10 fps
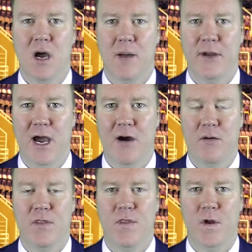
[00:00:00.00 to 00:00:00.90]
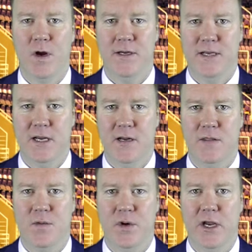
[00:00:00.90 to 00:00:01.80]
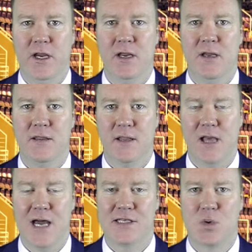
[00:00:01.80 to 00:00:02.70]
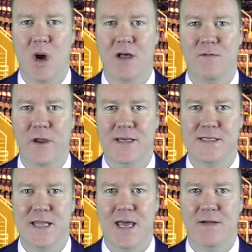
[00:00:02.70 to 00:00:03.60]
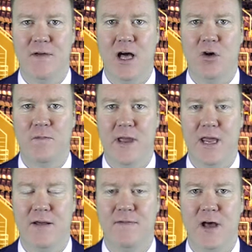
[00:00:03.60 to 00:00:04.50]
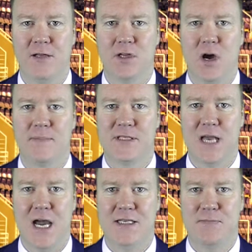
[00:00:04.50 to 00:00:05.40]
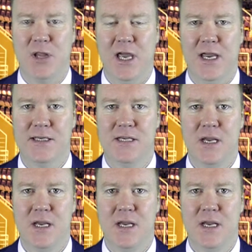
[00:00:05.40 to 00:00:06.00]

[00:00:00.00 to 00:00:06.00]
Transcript: I'm now 13-3 the last 12 weeks in the NFL with my NFL top sides plays,